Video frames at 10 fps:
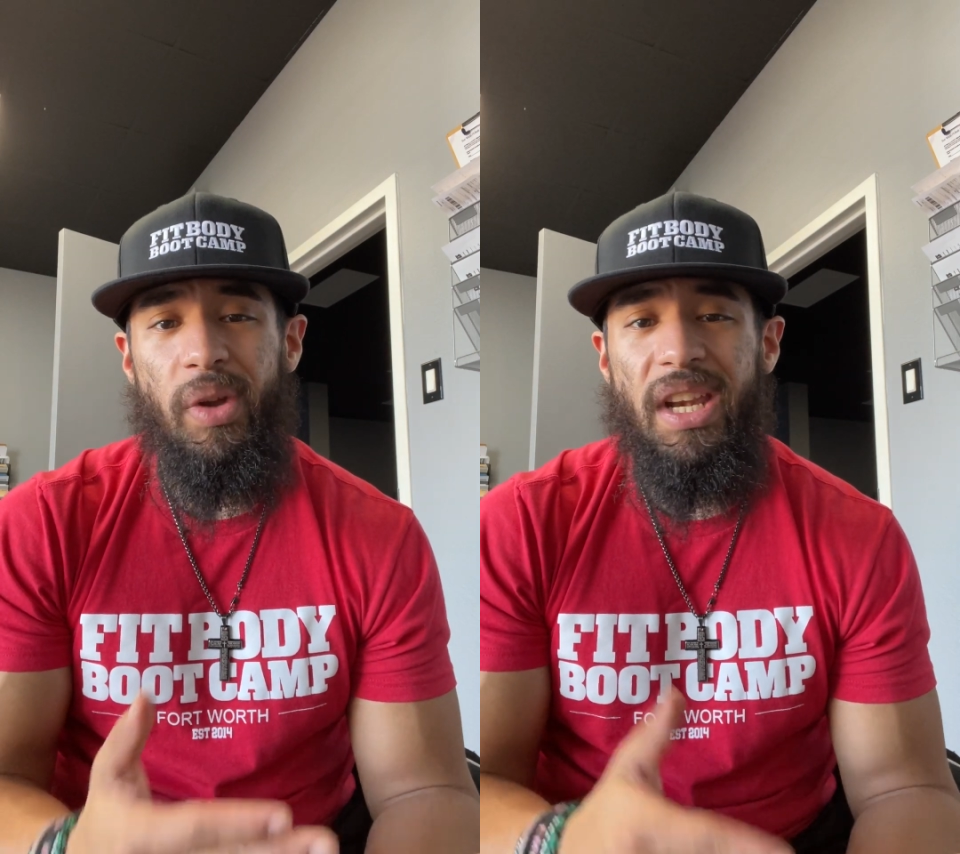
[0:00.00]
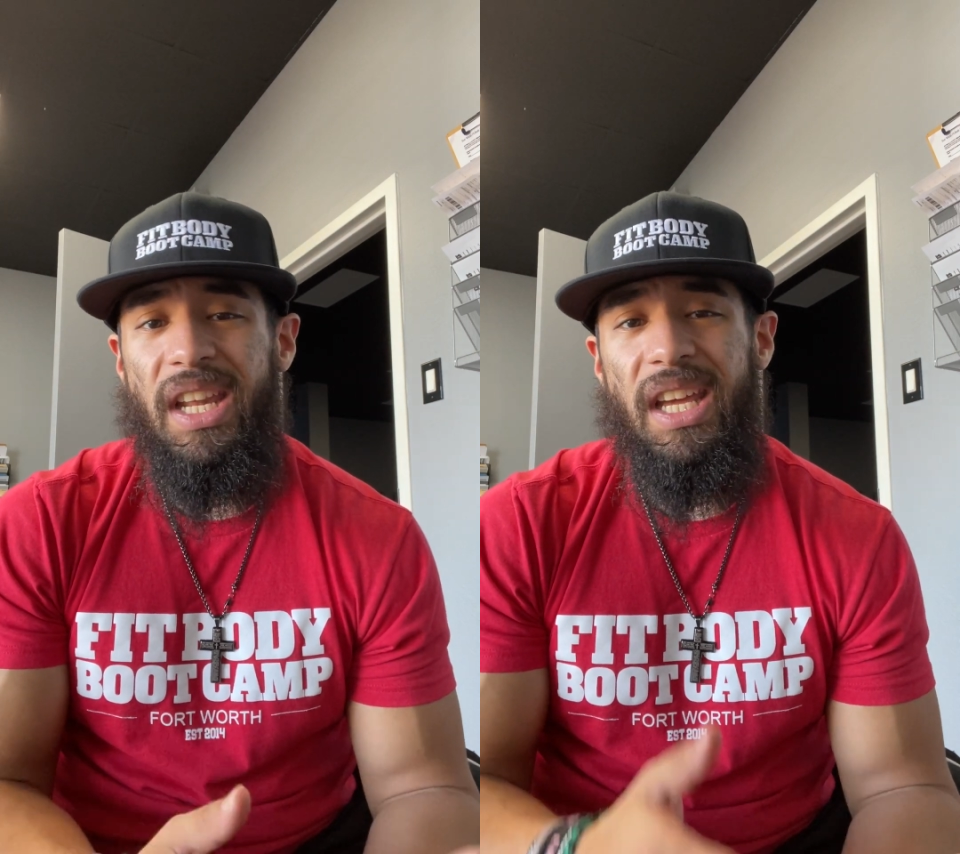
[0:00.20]

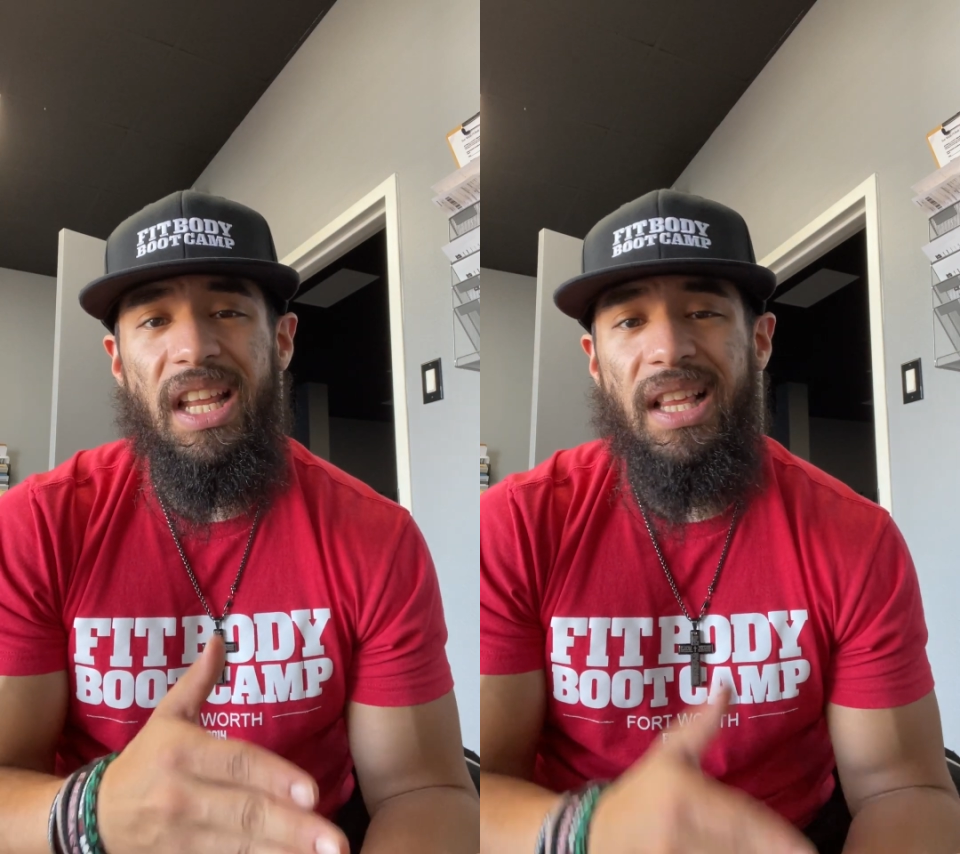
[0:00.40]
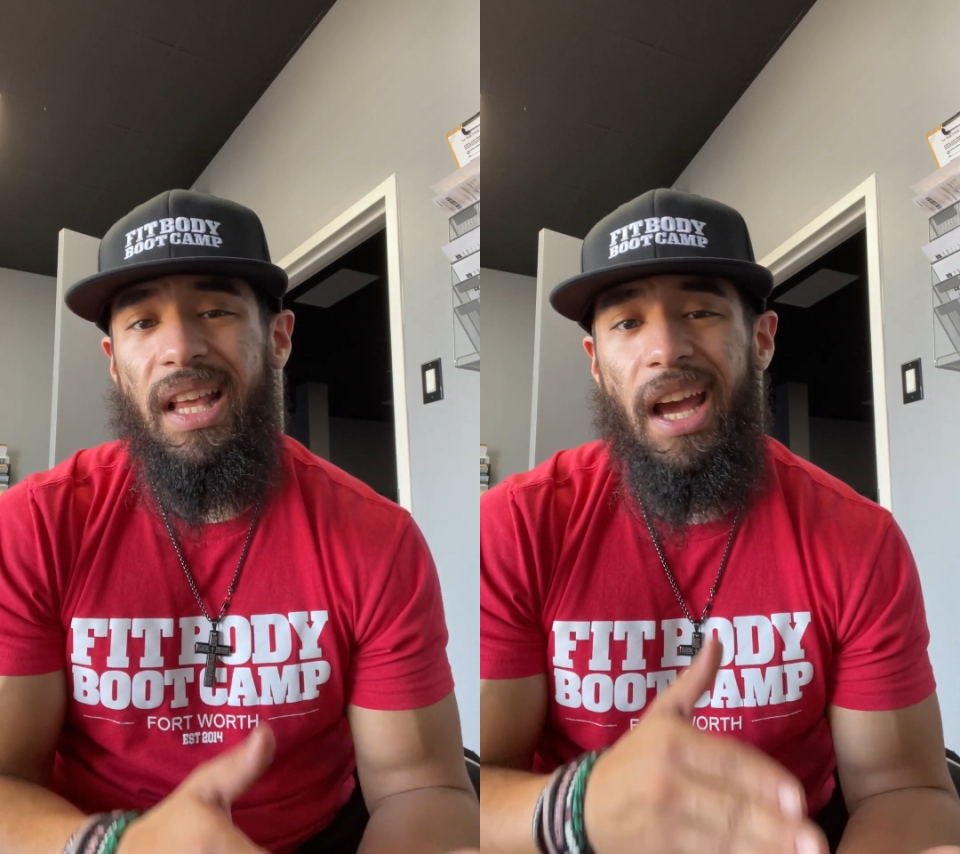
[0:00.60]
need
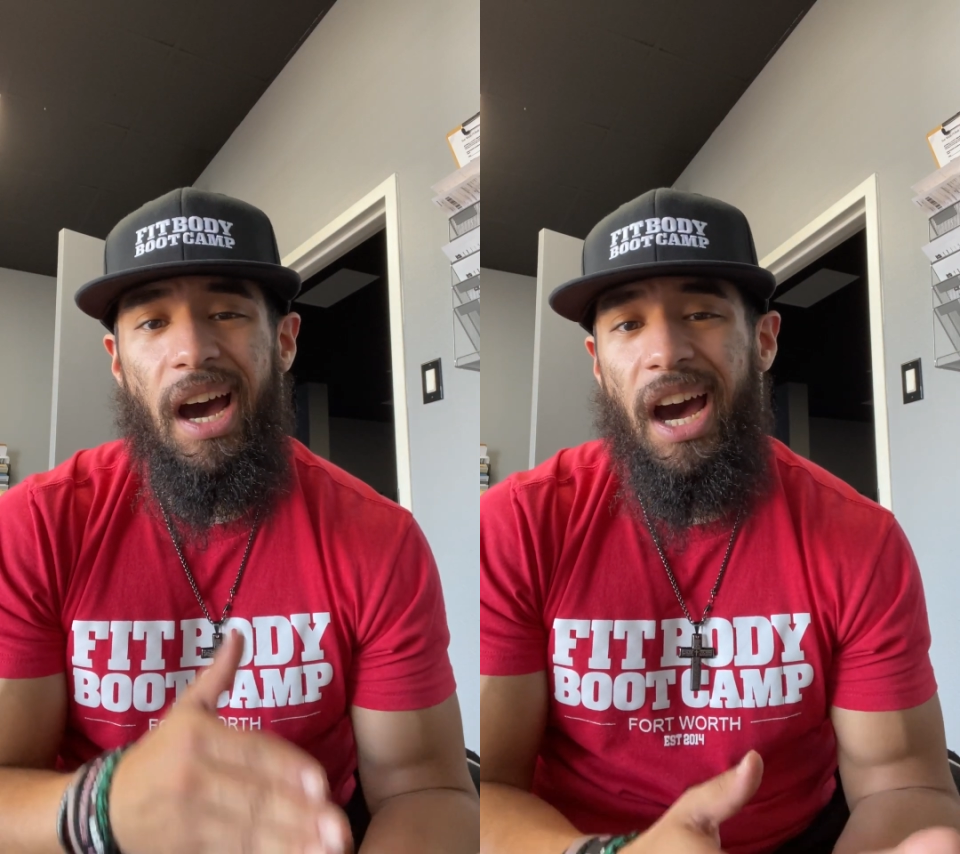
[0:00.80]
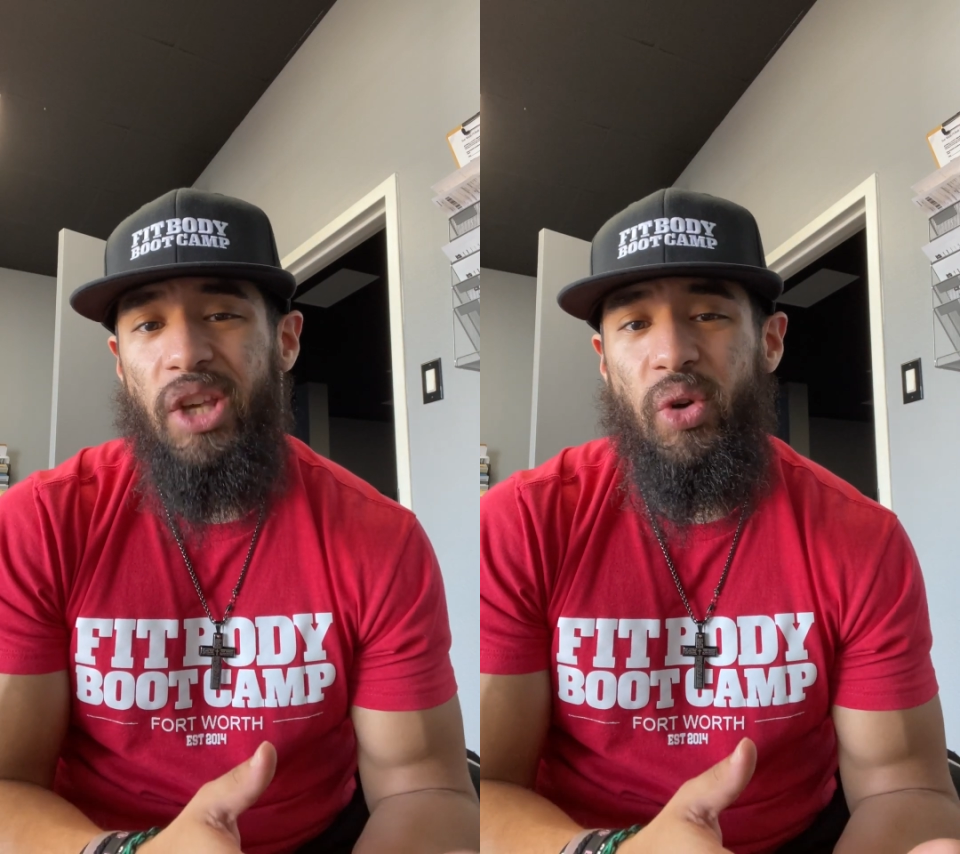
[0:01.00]
to stay
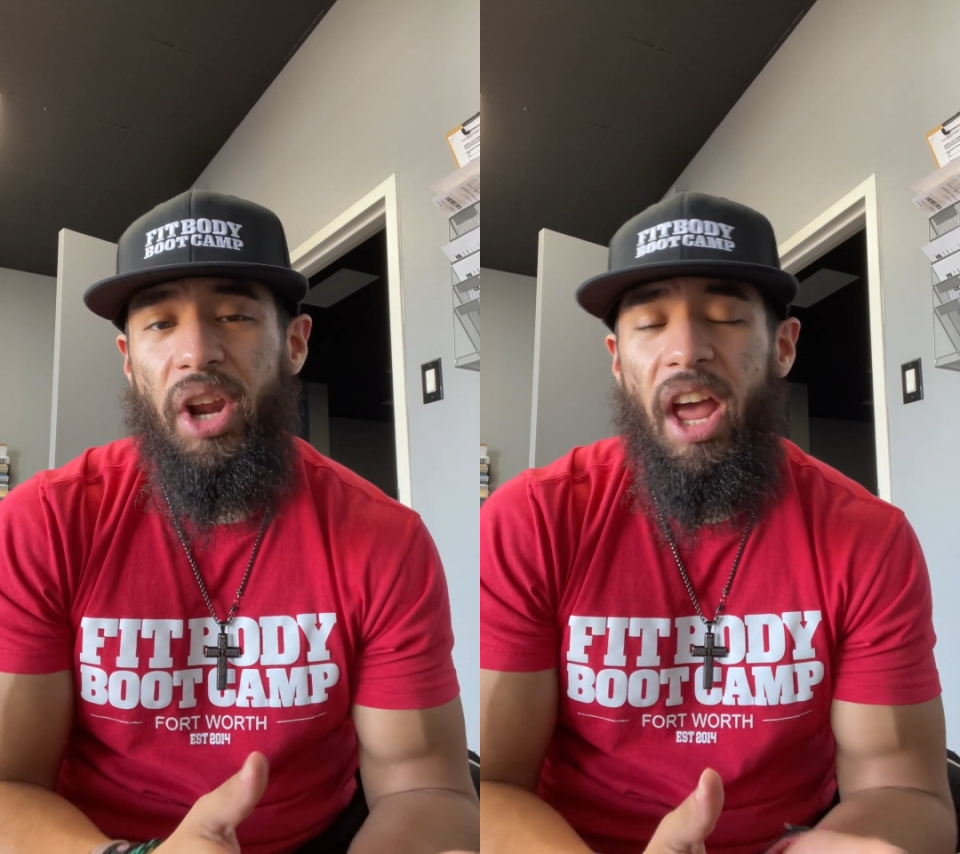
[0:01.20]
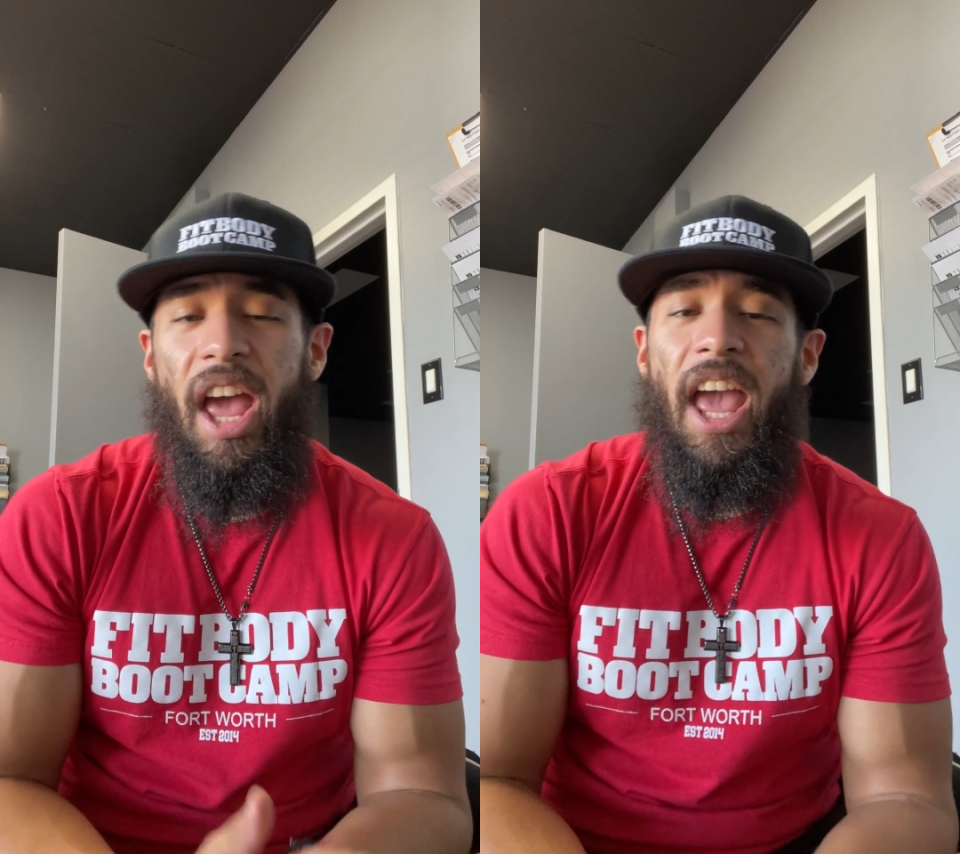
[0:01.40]
hydrated.